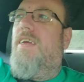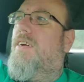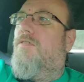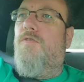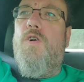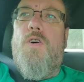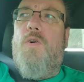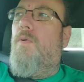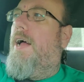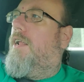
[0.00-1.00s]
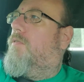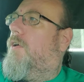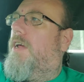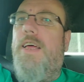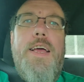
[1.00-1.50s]
rural
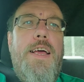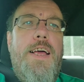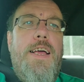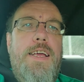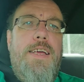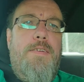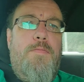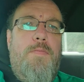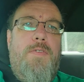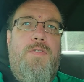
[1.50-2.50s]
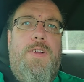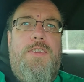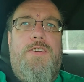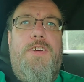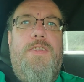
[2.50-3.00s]
Wildwood.
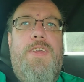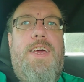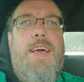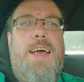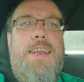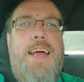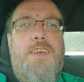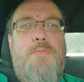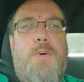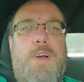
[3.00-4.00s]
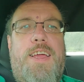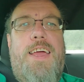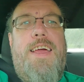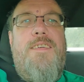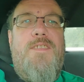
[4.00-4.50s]
Switch to the dashboard
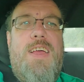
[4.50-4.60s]
cam.